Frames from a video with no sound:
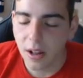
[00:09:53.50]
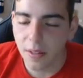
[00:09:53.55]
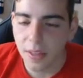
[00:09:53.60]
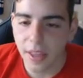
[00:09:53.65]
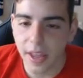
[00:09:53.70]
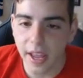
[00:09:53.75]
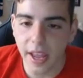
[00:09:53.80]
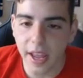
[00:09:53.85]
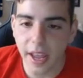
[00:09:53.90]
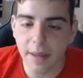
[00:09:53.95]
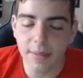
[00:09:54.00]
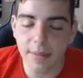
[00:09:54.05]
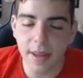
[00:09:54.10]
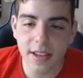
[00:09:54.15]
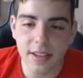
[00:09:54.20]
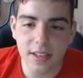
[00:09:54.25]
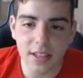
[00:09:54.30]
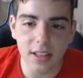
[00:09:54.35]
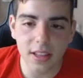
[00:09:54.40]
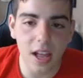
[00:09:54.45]
It, it
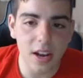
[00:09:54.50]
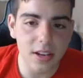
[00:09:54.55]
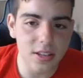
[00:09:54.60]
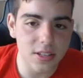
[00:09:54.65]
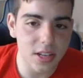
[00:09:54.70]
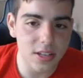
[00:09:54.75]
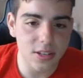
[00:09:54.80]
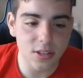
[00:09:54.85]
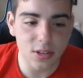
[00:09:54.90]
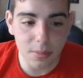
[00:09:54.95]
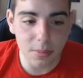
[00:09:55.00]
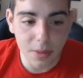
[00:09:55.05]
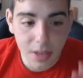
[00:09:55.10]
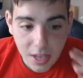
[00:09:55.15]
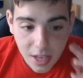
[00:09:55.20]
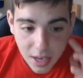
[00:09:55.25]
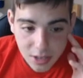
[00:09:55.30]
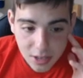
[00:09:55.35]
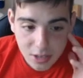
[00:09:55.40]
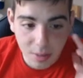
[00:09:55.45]
makes a lot of sense to
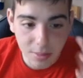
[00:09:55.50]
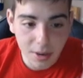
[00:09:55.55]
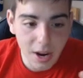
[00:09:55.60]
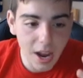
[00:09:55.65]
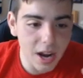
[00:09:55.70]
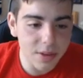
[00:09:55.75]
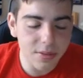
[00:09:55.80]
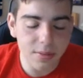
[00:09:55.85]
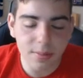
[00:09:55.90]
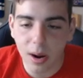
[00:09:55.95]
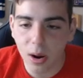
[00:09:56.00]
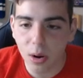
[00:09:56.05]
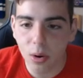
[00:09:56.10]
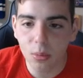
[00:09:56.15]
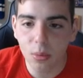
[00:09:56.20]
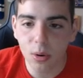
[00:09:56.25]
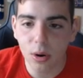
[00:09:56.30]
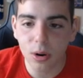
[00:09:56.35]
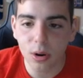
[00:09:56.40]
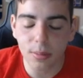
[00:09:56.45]
me because I'm kind of in my own
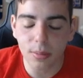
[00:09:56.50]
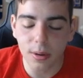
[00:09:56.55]
world.